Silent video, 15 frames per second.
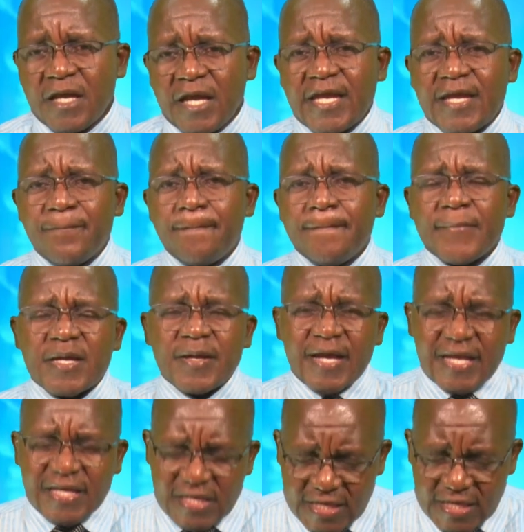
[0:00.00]
He
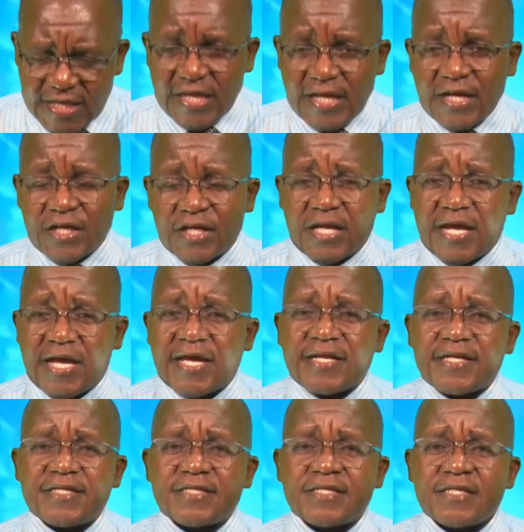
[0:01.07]
killed
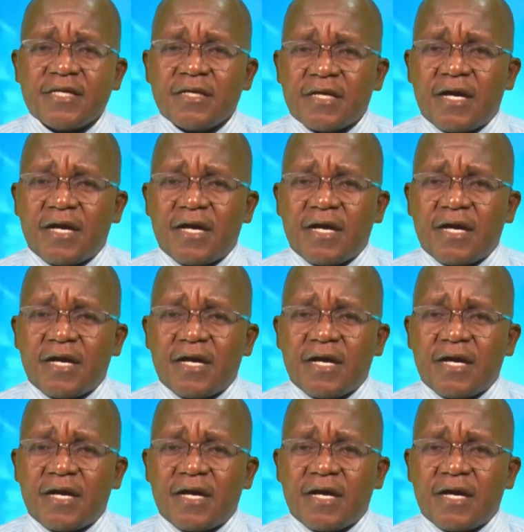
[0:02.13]
and